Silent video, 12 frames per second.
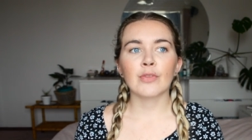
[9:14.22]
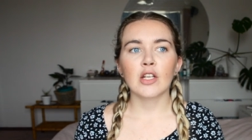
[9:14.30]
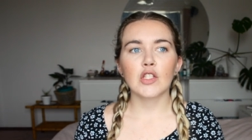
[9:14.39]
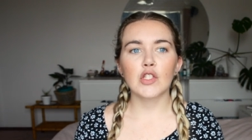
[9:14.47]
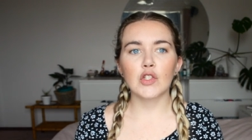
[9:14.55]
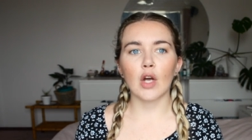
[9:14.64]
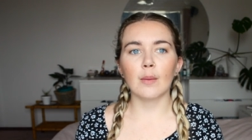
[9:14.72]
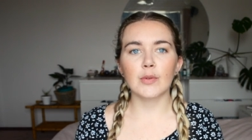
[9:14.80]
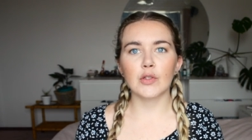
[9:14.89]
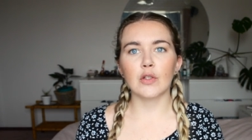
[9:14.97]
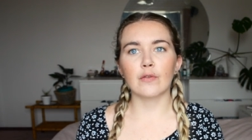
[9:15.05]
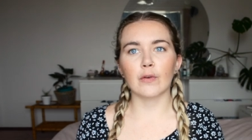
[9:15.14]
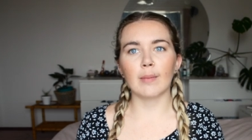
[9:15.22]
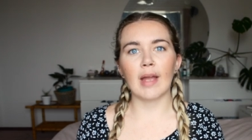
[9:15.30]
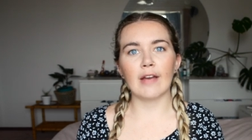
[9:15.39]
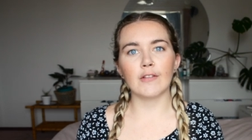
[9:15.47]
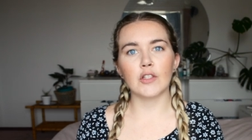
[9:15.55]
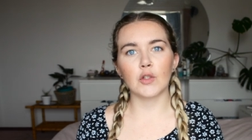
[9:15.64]
stops you from
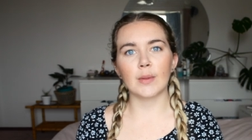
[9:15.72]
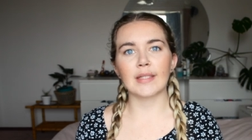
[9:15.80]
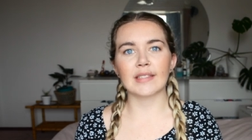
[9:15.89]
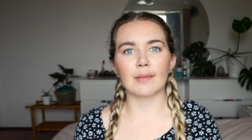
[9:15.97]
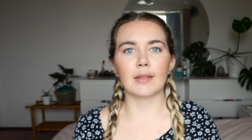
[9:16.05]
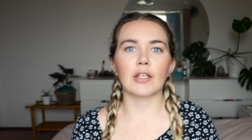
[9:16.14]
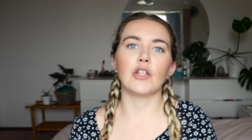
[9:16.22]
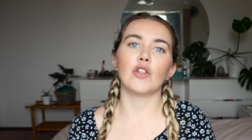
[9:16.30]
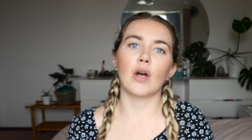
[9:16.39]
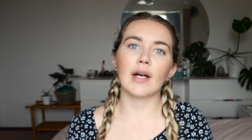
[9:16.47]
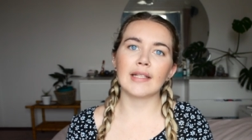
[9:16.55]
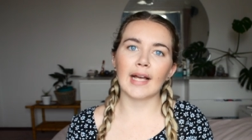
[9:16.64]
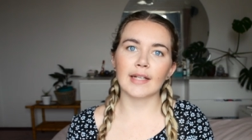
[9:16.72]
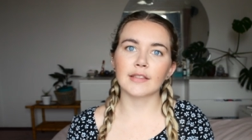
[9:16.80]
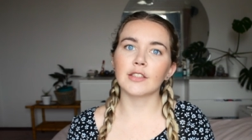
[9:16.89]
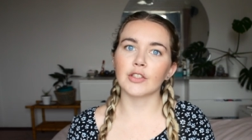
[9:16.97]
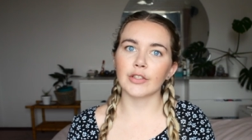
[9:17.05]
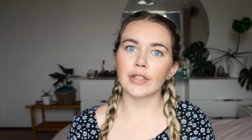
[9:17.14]
ever doing something you're not allowed
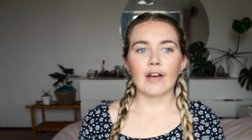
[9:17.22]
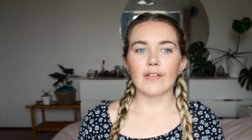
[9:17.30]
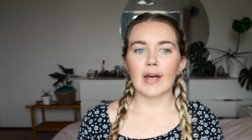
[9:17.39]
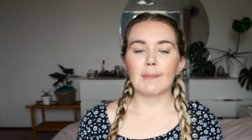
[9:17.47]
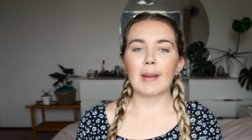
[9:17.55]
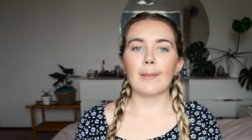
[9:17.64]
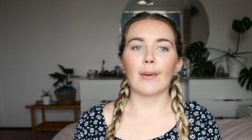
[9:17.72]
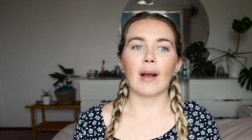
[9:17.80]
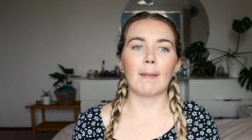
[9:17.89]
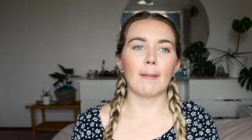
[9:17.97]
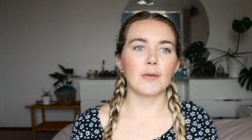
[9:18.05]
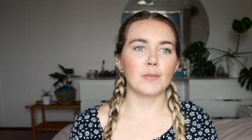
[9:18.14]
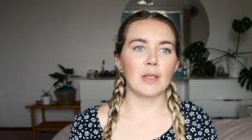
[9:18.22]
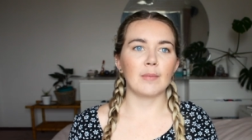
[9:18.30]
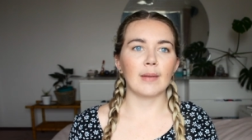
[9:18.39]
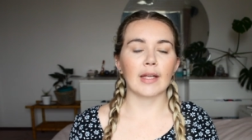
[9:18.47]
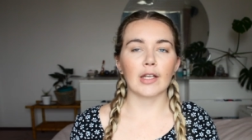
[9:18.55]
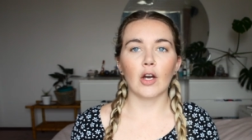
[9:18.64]
to do. I've had people come up to me and
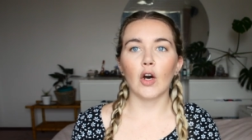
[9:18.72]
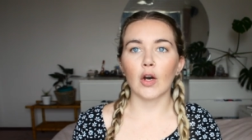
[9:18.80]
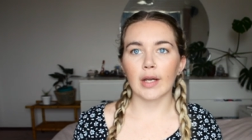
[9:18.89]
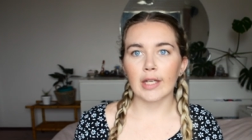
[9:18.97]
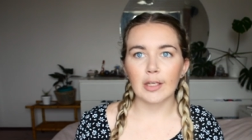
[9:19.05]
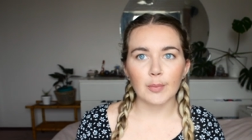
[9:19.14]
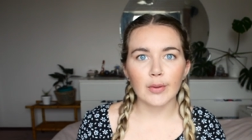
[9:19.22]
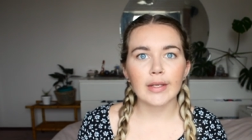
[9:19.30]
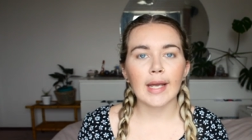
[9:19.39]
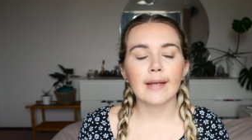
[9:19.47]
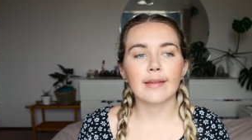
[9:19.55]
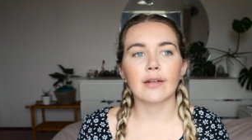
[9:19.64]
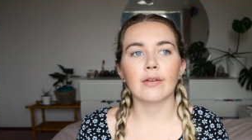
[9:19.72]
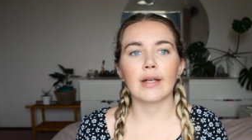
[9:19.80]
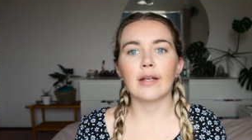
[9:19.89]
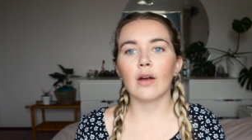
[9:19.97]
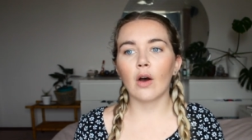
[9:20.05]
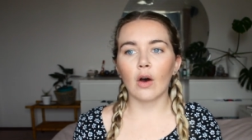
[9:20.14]
be like, oh, can you put a catheter
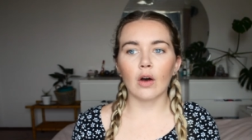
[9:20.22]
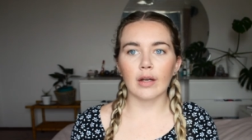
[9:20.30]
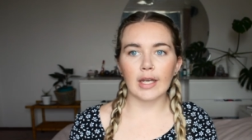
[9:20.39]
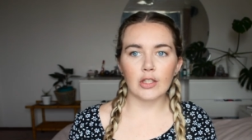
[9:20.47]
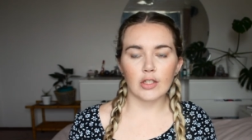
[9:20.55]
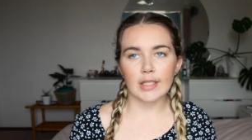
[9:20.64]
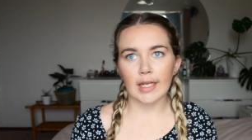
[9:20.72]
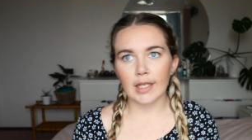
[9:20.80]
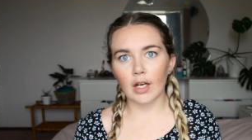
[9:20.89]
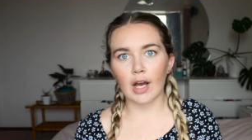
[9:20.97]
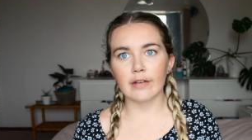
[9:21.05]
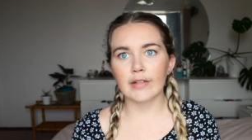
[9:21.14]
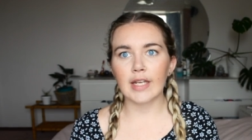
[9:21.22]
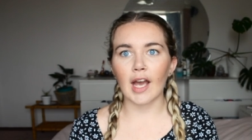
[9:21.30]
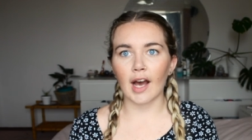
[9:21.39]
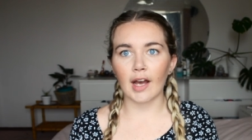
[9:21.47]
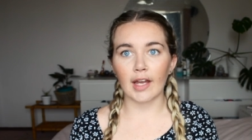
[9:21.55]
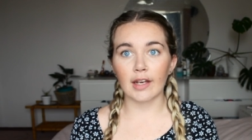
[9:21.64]
in? Oh, can you take an IV
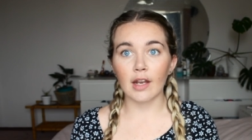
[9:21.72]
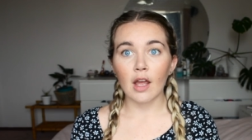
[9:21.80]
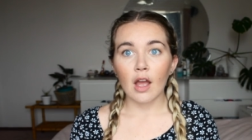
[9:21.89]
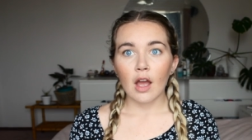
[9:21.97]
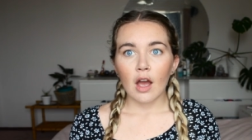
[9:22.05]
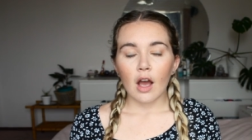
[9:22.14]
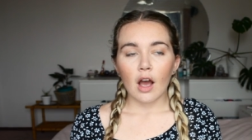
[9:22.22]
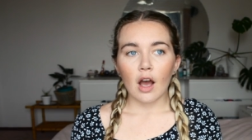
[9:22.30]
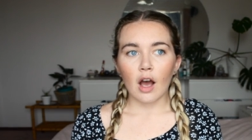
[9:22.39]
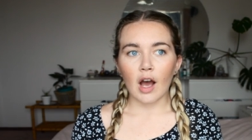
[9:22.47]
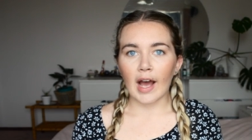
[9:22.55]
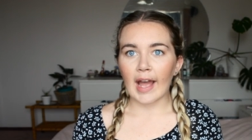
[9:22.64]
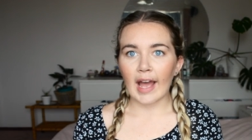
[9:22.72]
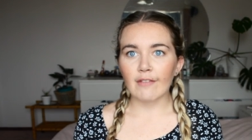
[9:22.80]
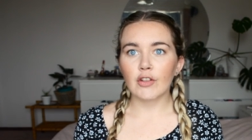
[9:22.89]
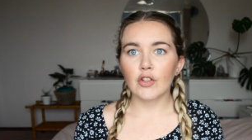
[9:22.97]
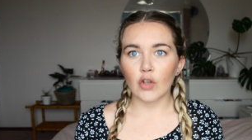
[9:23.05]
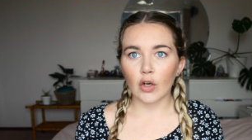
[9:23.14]
out? And I
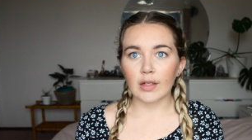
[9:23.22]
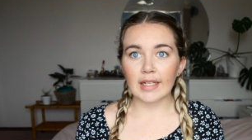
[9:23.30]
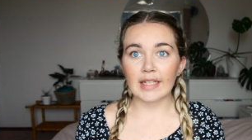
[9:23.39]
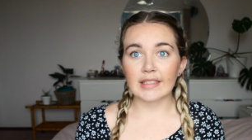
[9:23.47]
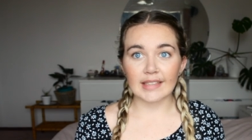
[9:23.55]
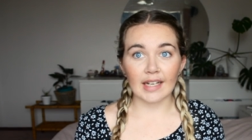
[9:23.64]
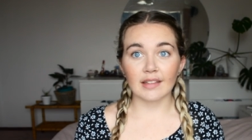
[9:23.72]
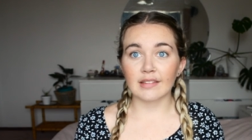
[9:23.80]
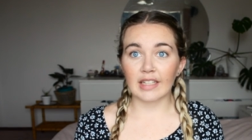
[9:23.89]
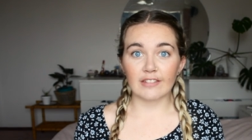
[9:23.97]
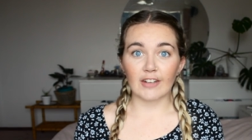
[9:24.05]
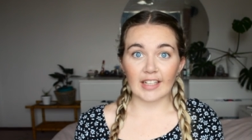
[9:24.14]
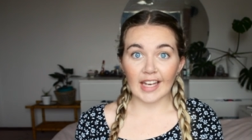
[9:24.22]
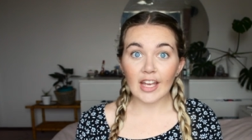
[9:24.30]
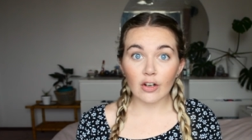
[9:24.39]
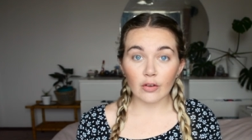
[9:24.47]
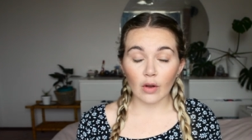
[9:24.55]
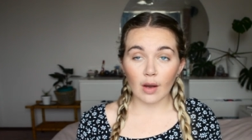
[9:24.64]
haven't known exactly if I
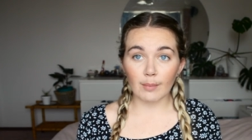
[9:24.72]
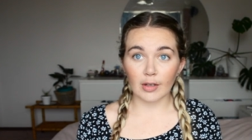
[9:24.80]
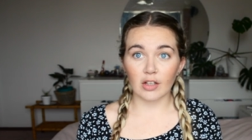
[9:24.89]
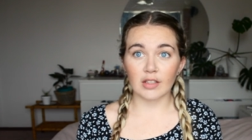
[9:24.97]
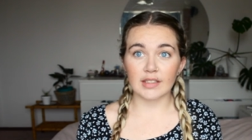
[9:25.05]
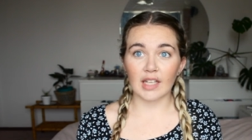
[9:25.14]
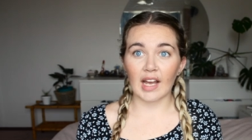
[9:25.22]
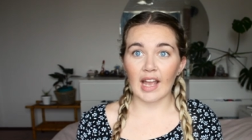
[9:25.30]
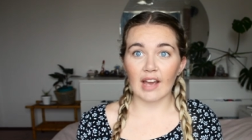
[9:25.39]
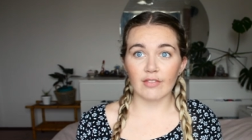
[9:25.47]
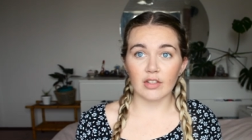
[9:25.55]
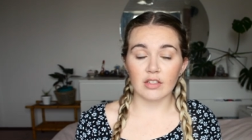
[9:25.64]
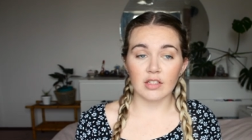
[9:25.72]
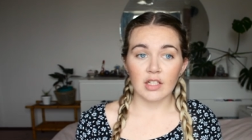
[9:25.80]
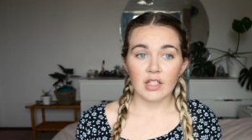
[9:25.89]
can or not because I haven't